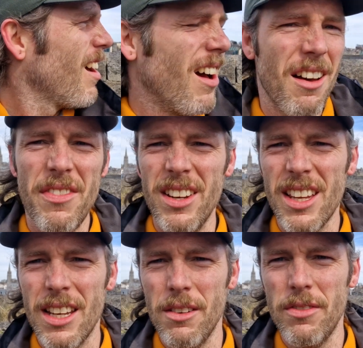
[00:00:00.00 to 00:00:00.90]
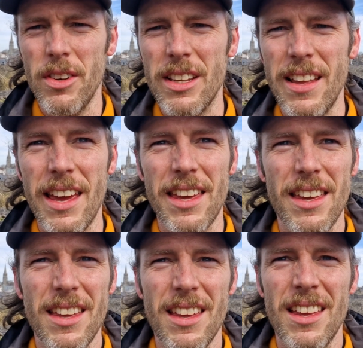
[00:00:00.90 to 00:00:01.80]
I feel like you don't fully take
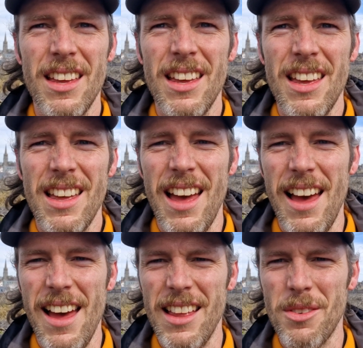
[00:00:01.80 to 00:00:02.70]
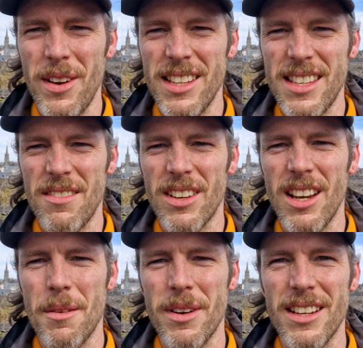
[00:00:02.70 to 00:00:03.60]
27
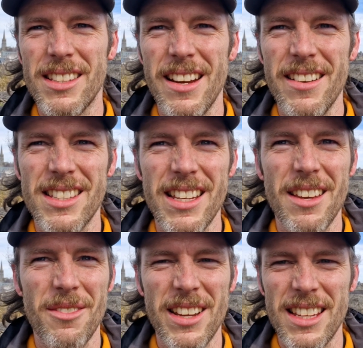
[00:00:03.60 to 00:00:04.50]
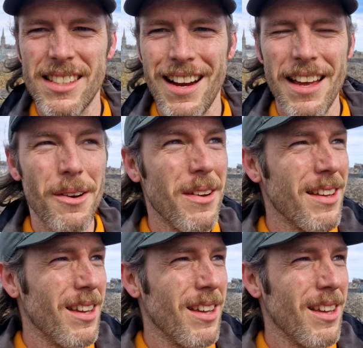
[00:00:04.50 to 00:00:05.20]
kilometers seriously when you start out.